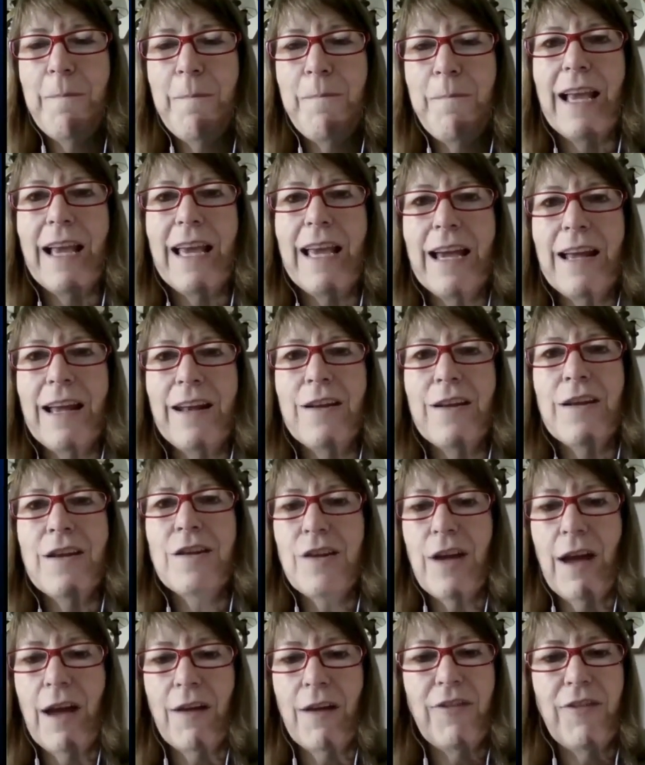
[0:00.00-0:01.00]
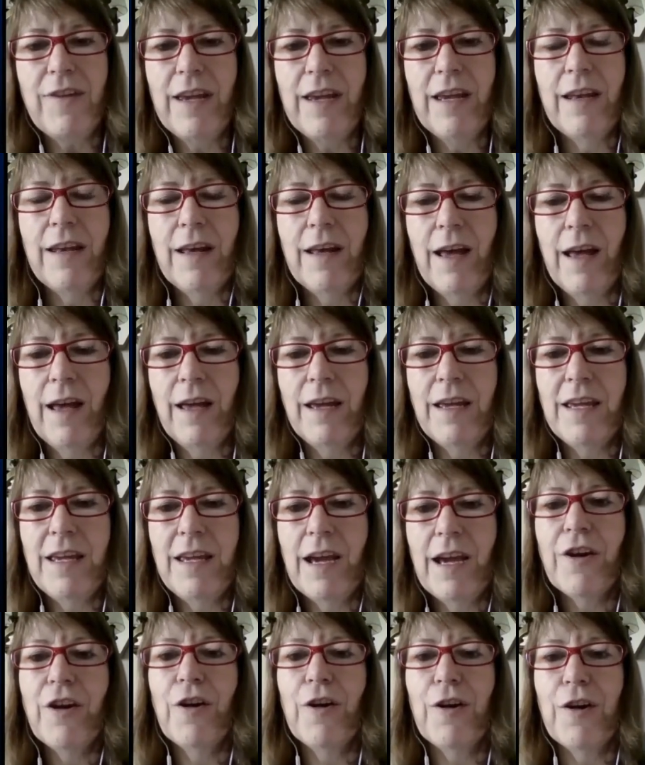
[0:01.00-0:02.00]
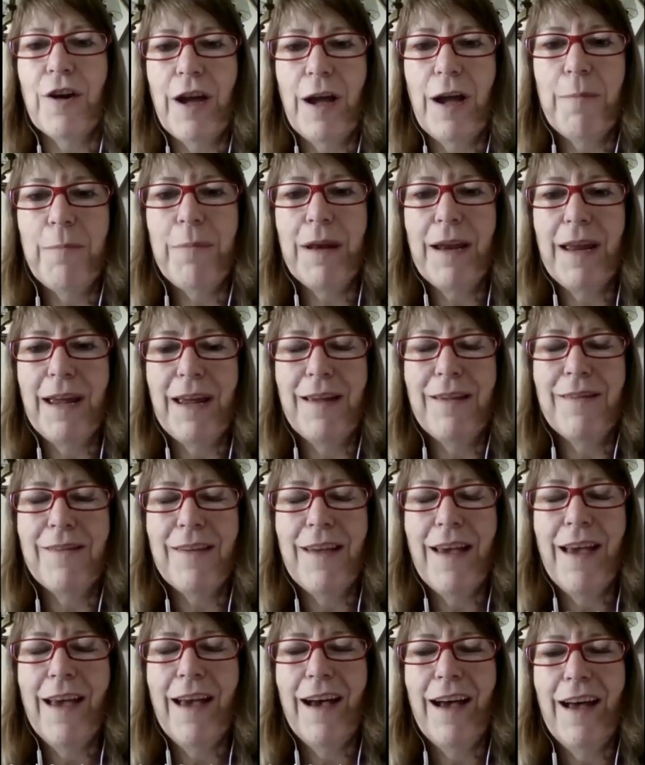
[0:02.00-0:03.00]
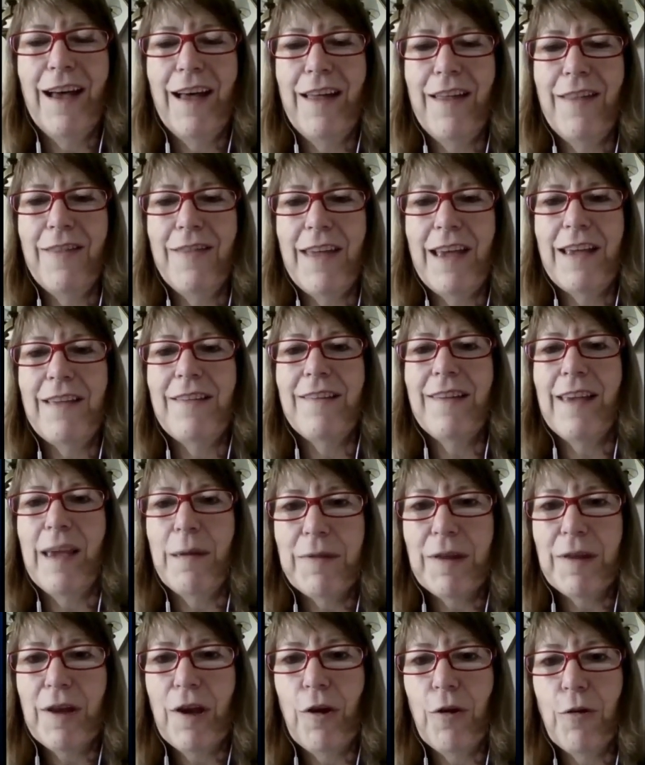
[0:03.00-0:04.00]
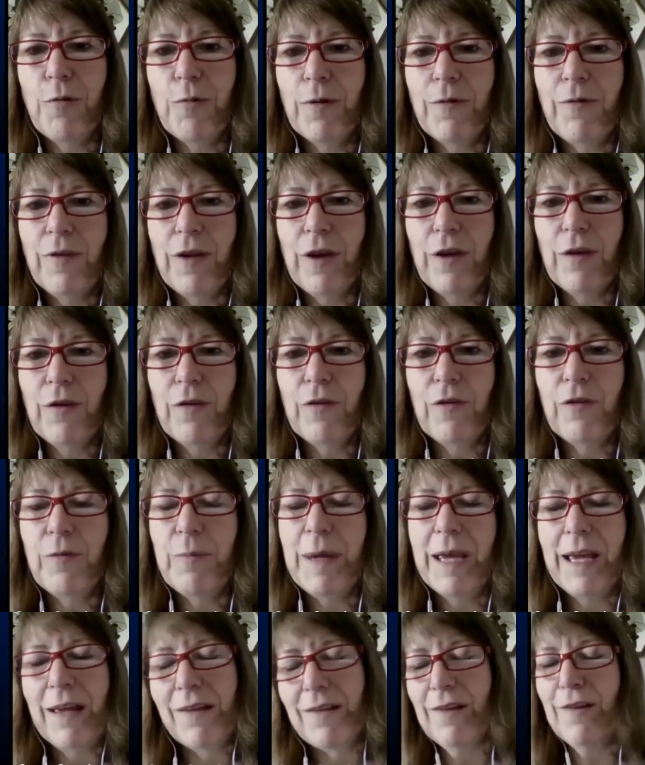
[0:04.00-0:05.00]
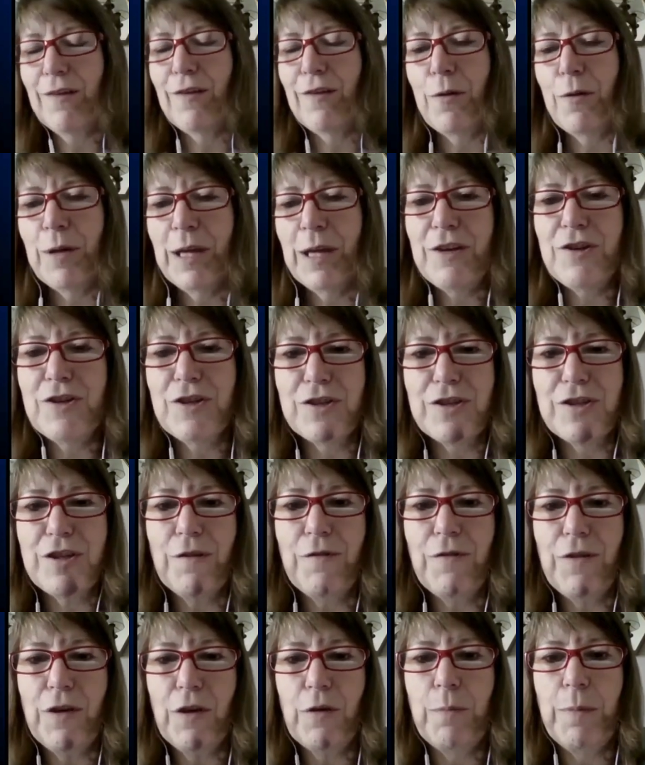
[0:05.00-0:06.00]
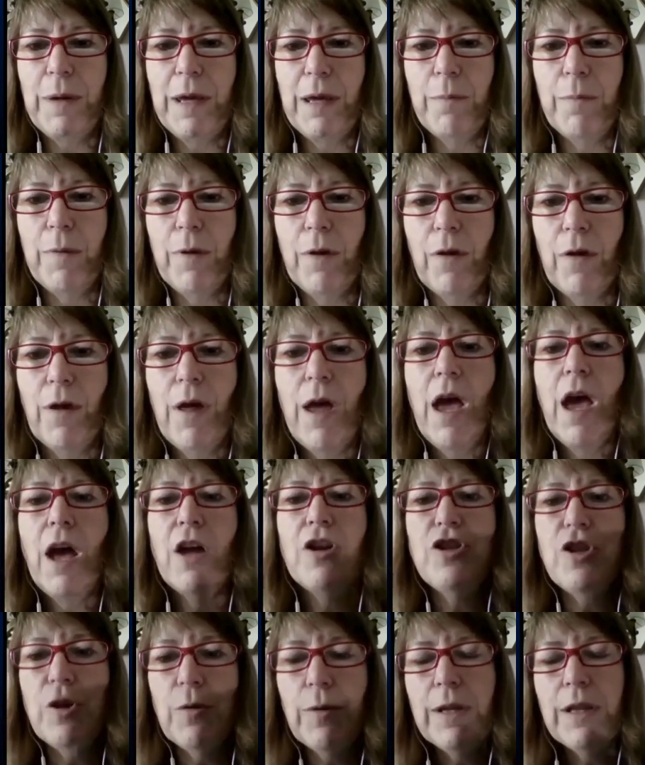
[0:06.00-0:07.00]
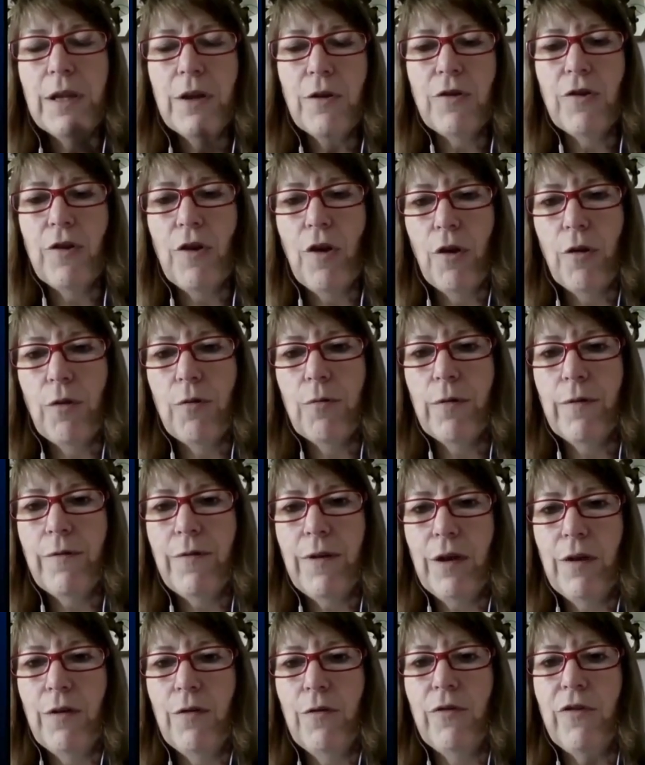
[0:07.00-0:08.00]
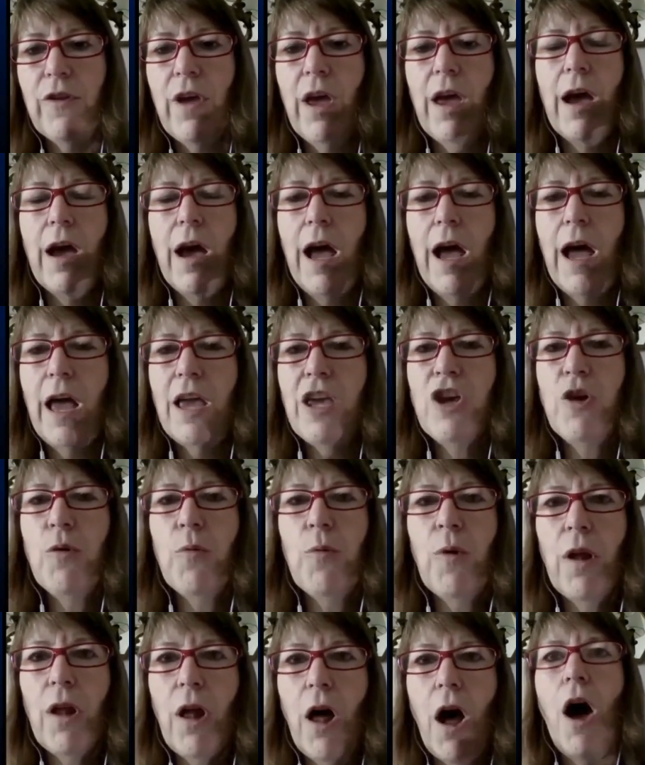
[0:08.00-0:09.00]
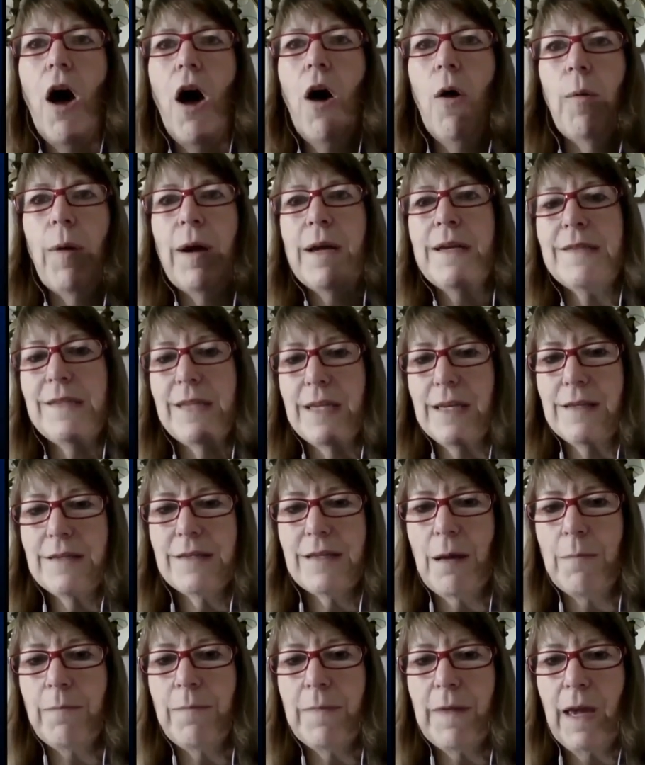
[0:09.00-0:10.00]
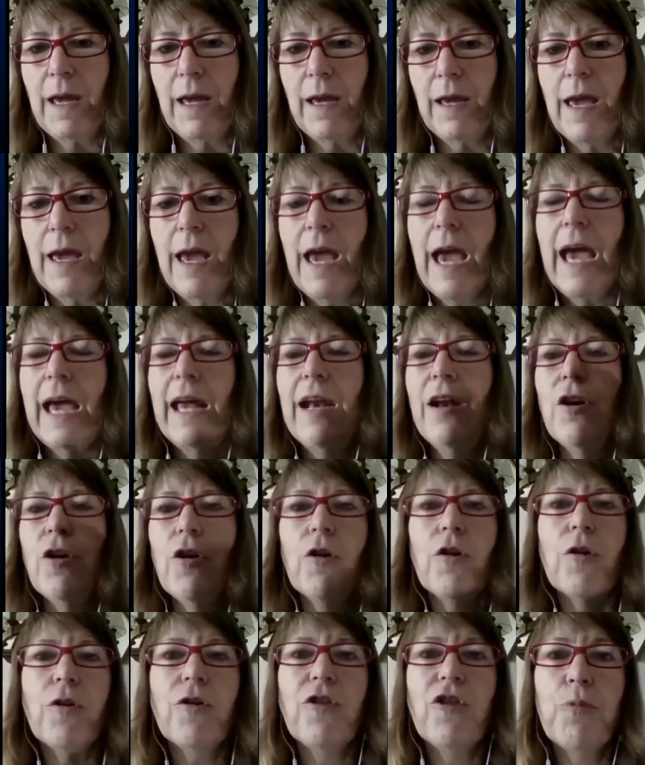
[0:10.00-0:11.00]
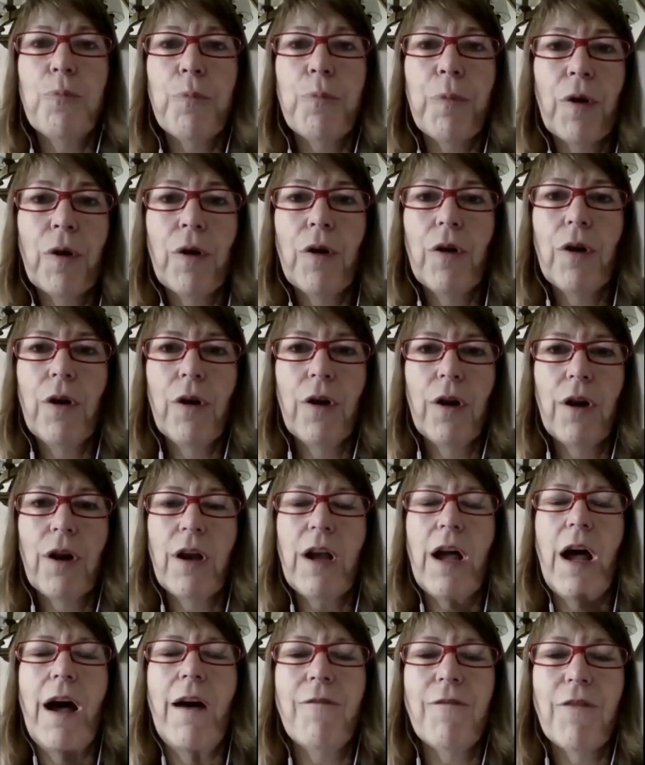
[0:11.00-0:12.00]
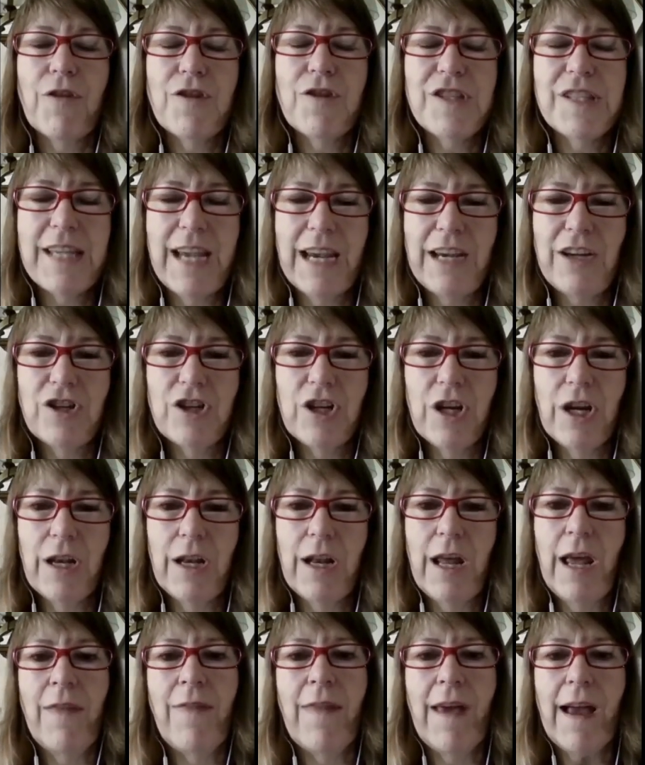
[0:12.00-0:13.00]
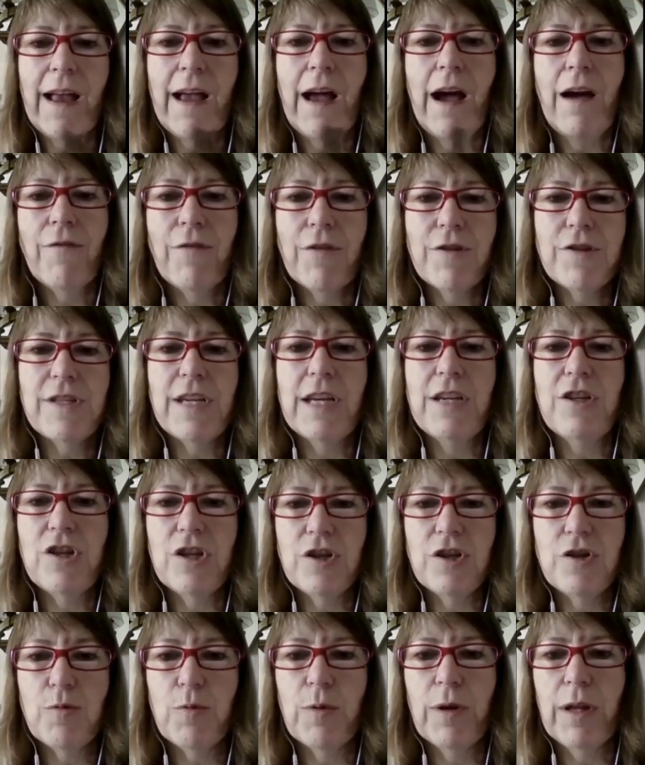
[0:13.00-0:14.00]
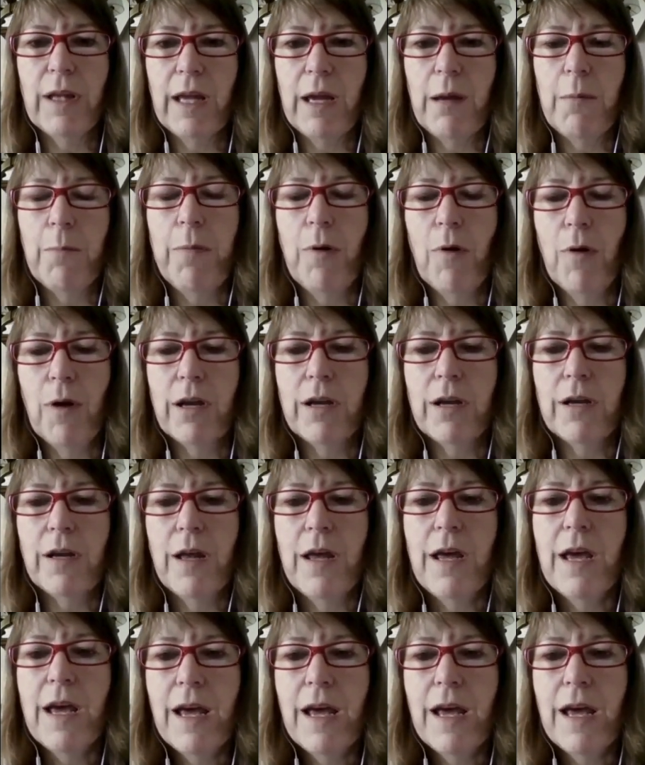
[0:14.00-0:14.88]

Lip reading: Again, I've seen younger companies, they skip the code reviews because it's only just a few people. Doing those code reviews, you will always see something, and it'll spur conversation. And that conversation is really important.